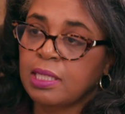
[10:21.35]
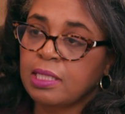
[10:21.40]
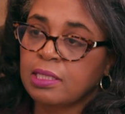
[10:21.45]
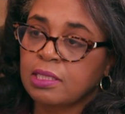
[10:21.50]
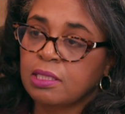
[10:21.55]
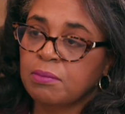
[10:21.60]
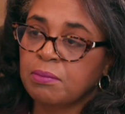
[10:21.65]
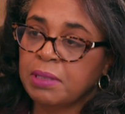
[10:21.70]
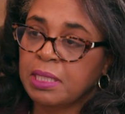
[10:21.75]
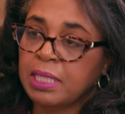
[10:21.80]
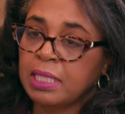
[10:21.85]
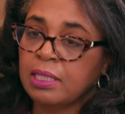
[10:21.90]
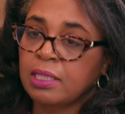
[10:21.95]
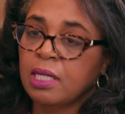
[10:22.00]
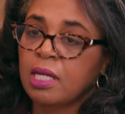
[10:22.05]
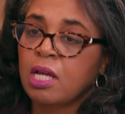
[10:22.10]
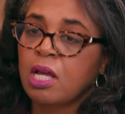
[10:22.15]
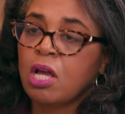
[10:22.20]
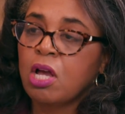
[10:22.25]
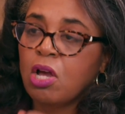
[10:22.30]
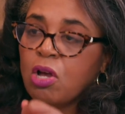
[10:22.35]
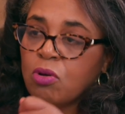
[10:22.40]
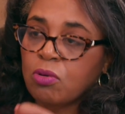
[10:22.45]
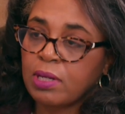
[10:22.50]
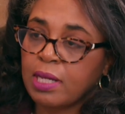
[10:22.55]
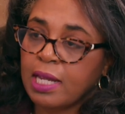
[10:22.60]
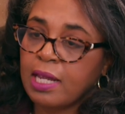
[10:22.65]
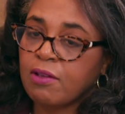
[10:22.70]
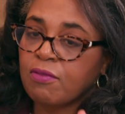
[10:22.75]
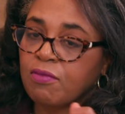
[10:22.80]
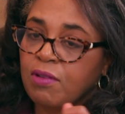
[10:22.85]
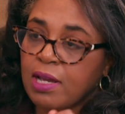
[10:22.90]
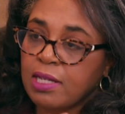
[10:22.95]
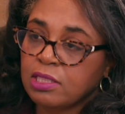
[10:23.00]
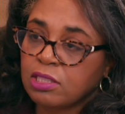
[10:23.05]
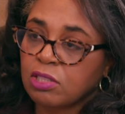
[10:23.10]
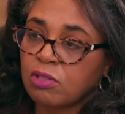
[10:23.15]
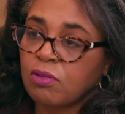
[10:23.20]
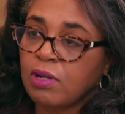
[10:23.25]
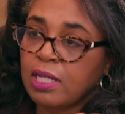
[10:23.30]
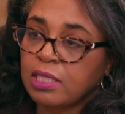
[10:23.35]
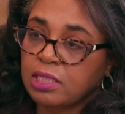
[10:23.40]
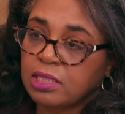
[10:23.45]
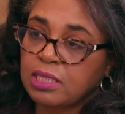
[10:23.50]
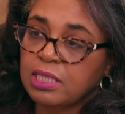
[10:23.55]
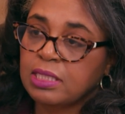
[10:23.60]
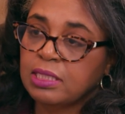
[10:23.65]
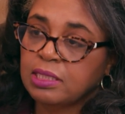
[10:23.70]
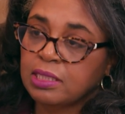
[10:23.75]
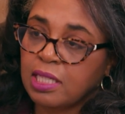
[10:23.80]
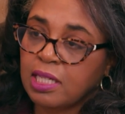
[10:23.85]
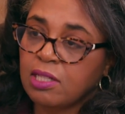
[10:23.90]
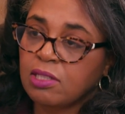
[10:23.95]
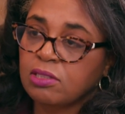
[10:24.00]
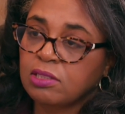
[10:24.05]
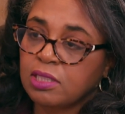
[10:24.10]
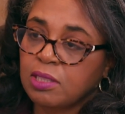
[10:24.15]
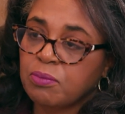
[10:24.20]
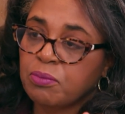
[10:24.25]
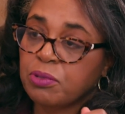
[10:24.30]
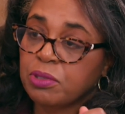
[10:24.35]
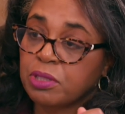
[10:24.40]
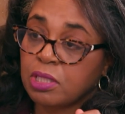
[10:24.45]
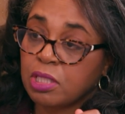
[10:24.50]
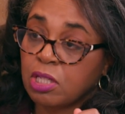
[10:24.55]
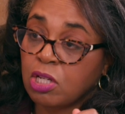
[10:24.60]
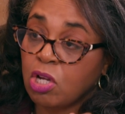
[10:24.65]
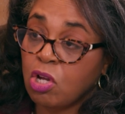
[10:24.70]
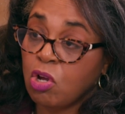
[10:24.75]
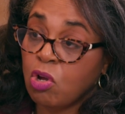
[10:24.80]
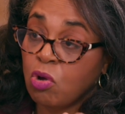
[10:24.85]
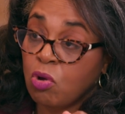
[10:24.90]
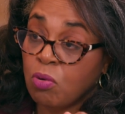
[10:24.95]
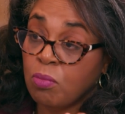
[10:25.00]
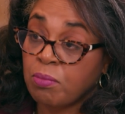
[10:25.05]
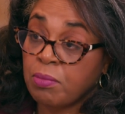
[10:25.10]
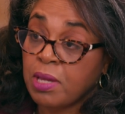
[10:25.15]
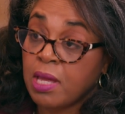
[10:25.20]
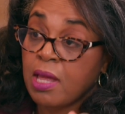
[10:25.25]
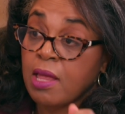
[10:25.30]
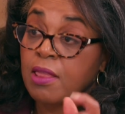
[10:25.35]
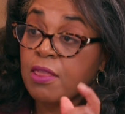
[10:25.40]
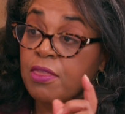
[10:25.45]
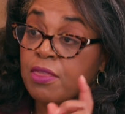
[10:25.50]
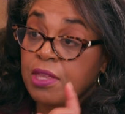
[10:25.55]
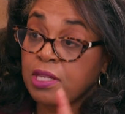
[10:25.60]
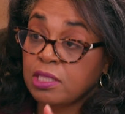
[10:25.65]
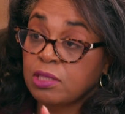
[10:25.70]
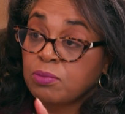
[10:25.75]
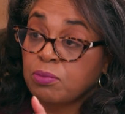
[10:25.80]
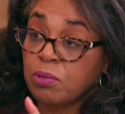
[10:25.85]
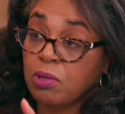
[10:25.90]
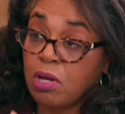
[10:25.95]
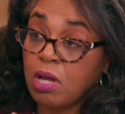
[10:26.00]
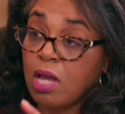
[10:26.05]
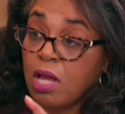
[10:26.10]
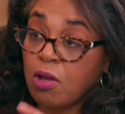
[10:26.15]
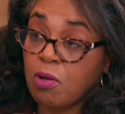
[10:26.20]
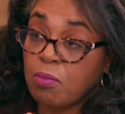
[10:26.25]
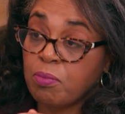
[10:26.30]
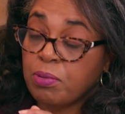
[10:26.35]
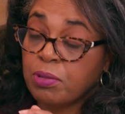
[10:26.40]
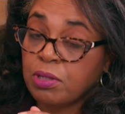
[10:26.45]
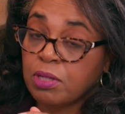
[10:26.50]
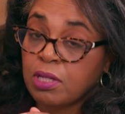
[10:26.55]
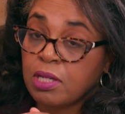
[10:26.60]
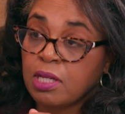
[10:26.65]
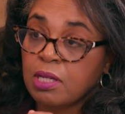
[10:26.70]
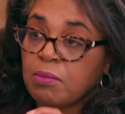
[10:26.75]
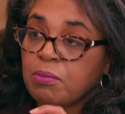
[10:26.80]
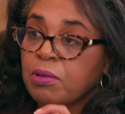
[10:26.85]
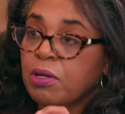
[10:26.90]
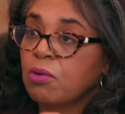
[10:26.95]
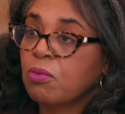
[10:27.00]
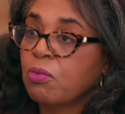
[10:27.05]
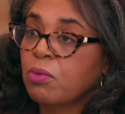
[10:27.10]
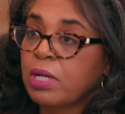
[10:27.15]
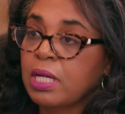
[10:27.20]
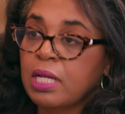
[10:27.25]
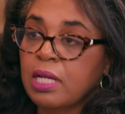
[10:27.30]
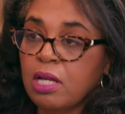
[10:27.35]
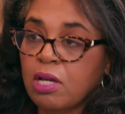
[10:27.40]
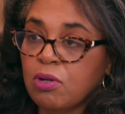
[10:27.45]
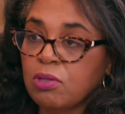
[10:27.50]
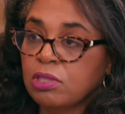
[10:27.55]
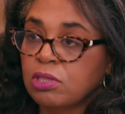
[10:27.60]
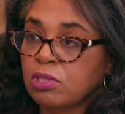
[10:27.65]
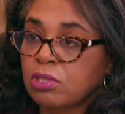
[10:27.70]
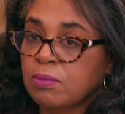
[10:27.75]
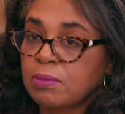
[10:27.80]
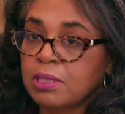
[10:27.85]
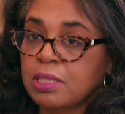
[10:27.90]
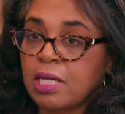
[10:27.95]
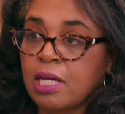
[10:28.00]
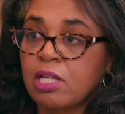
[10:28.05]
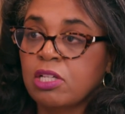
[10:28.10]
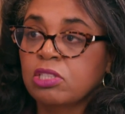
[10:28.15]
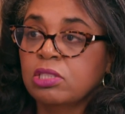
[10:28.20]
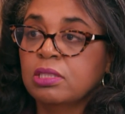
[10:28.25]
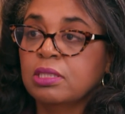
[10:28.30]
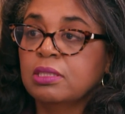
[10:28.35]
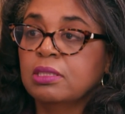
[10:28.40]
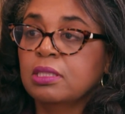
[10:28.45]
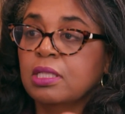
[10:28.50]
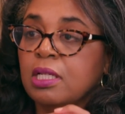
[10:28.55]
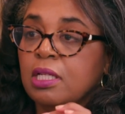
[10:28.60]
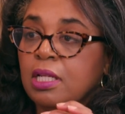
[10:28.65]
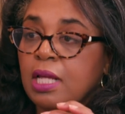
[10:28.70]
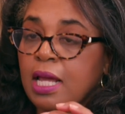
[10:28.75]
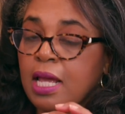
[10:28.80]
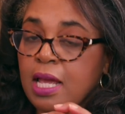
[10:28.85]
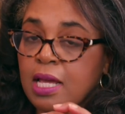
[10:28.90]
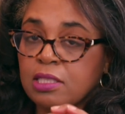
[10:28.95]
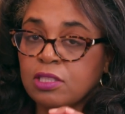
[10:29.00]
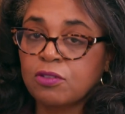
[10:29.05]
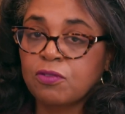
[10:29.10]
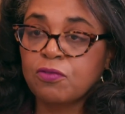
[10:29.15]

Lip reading: that to mean, okay, if I scratch these scales up with a comb, this will help. But we know as dermatologists, it adds